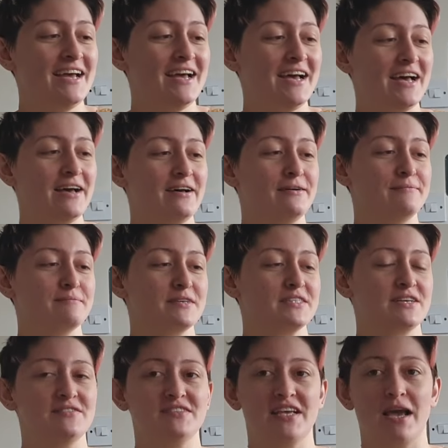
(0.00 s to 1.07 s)
Because
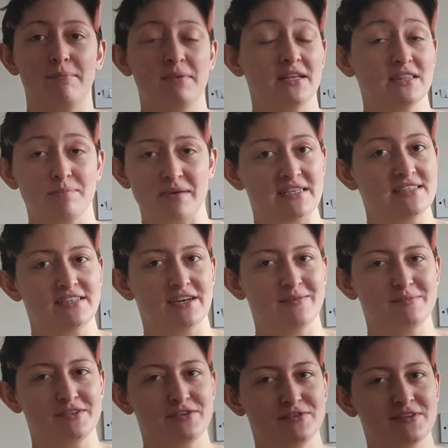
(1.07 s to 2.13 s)
obviously I picked the best
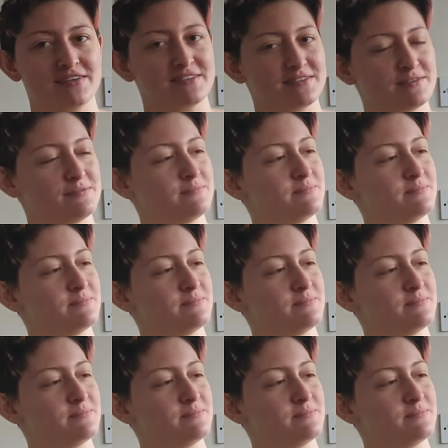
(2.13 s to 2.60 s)
times to do this.